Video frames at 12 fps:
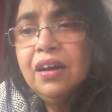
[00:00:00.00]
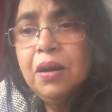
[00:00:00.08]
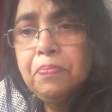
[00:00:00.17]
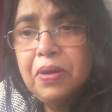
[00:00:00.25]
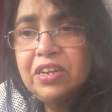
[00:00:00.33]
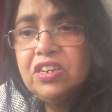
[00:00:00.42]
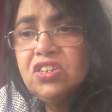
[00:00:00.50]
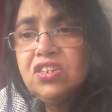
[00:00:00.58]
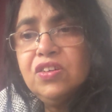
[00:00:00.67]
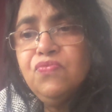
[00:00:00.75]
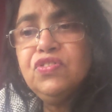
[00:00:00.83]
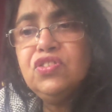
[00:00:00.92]
a
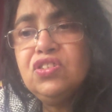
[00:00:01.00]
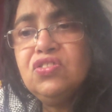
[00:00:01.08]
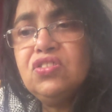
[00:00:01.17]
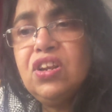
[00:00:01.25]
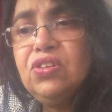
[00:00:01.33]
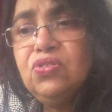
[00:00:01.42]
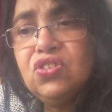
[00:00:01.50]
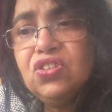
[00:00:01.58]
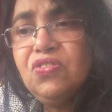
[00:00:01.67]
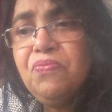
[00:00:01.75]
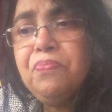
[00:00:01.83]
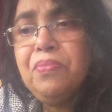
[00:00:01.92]
petitioner for
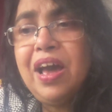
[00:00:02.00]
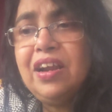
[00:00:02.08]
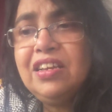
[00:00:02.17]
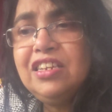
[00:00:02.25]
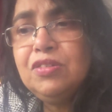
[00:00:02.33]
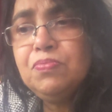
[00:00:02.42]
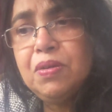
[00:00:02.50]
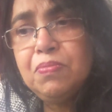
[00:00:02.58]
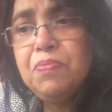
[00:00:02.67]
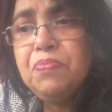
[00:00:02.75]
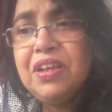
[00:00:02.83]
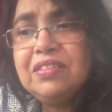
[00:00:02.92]
dissolution of marriage may
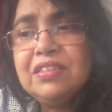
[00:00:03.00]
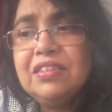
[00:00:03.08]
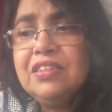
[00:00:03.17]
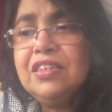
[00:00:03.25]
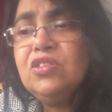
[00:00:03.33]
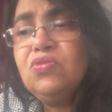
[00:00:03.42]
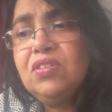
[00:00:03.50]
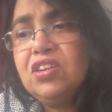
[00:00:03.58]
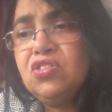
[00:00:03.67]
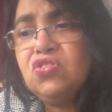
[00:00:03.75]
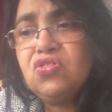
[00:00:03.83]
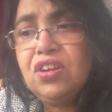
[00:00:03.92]
be presented to the
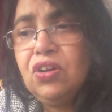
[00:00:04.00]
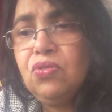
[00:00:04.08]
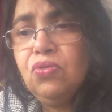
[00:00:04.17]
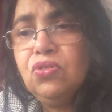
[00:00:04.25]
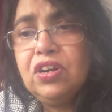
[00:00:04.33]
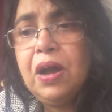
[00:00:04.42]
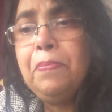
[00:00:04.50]
district court.